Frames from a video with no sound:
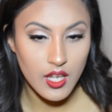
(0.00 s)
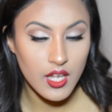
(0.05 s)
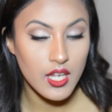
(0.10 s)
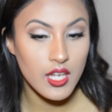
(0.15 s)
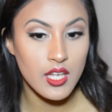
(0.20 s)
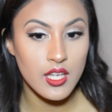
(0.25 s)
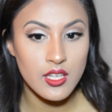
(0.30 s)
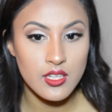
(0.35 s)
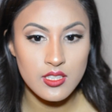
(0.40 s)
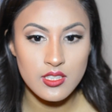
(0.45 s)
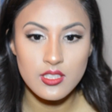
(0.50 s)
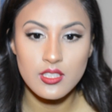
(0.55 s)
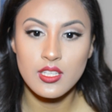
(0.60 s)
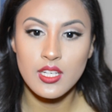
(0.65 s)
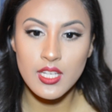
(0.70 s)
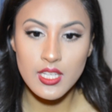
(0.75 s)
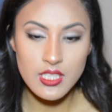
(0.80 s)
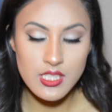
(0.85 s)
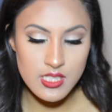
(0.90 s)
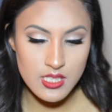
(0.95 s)
And
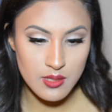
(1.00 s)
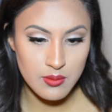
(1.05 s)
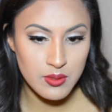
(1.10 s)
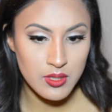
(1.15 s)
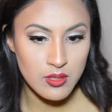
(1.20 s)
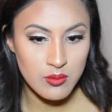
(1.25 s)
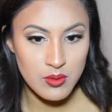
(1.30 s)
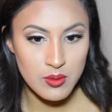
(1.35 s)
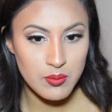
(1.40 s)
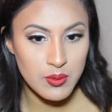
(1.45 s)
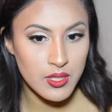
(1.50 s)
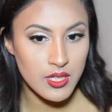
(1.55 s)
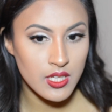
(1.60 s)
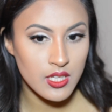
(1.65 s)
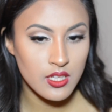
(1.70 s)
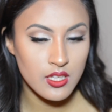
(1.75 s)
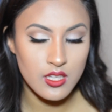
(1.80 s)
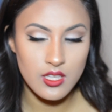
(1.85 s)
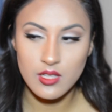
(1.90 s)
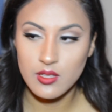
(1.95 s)
next I'm going to be
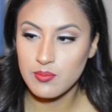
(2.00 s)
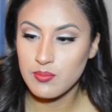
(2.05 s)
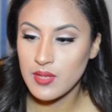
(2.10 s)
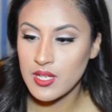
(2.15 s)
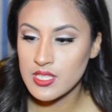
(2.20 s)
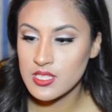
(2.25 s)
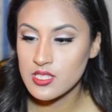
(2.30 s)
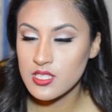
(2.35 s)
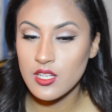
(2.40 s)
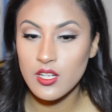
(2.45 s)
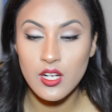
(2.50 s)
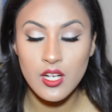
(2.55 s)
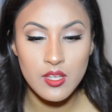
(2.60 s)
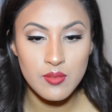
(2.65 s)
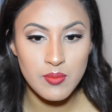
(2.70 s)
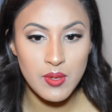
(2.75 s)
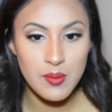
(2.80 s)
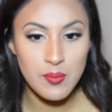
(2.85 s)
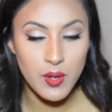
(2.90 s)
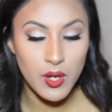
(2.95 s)
putting mascara
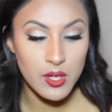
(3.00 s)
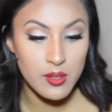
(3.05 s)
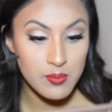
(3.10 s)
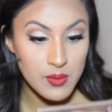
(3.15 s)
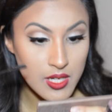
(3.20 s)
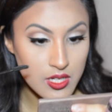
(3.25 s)
on my bottom